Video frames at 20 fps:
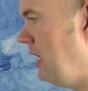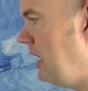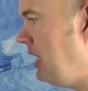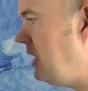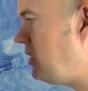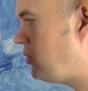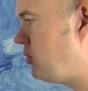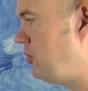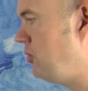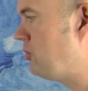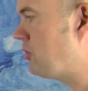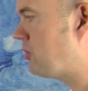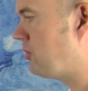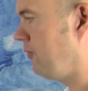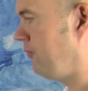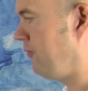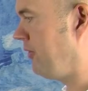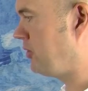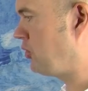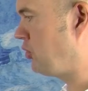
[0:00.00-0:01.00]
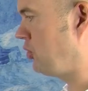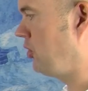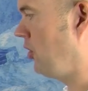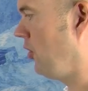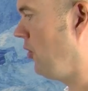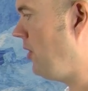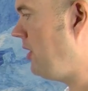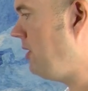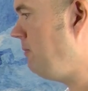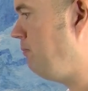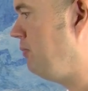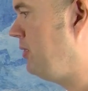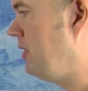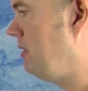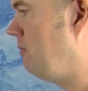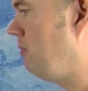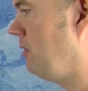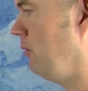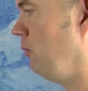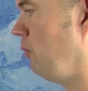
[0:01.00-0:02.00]
It's useful for showing
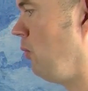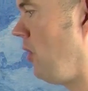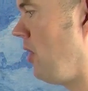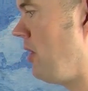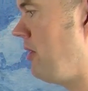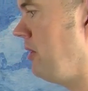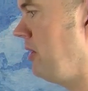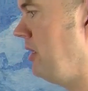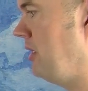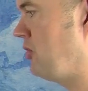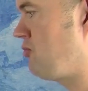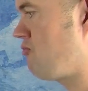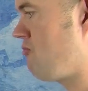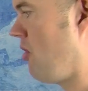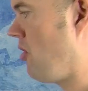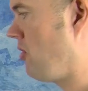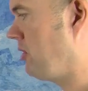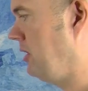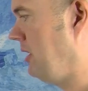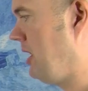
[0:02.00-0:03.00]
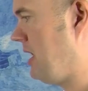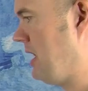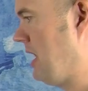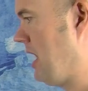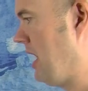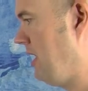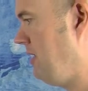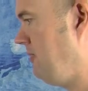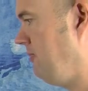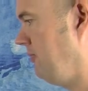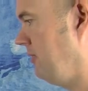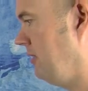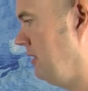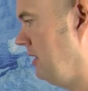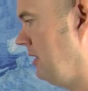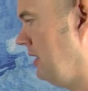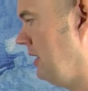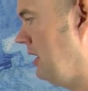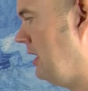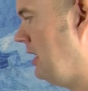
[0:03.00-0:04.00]
people what is wrong in their life.
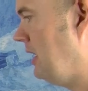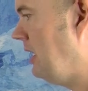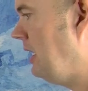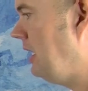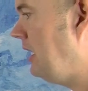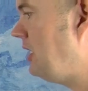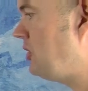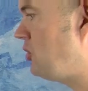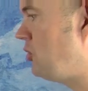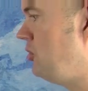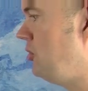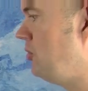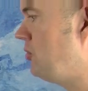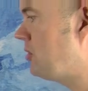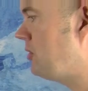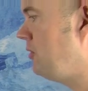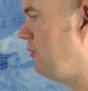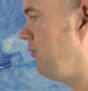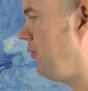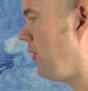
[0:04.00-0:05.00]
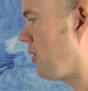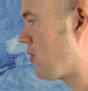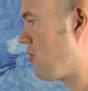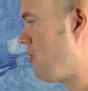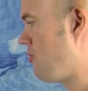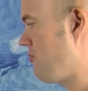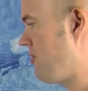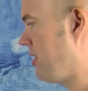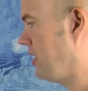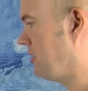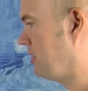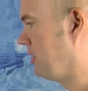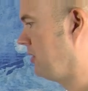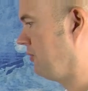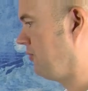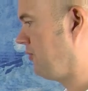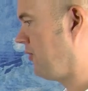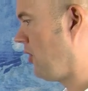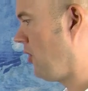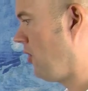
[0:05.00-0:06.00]
It's used for
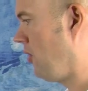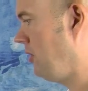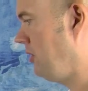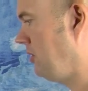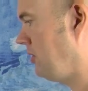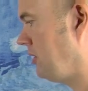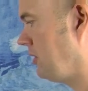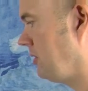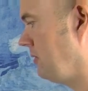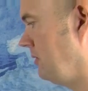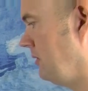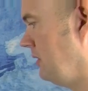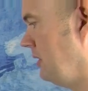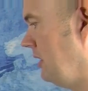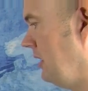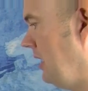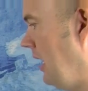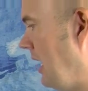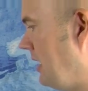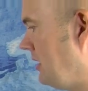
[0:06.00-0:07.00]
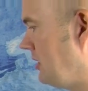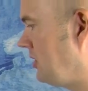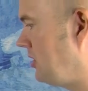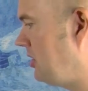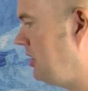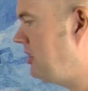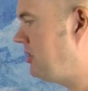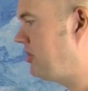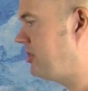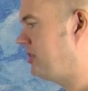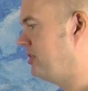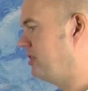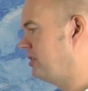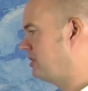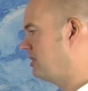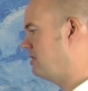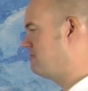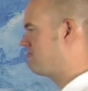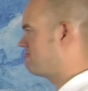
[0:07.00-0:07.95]
correcting faults and teaching the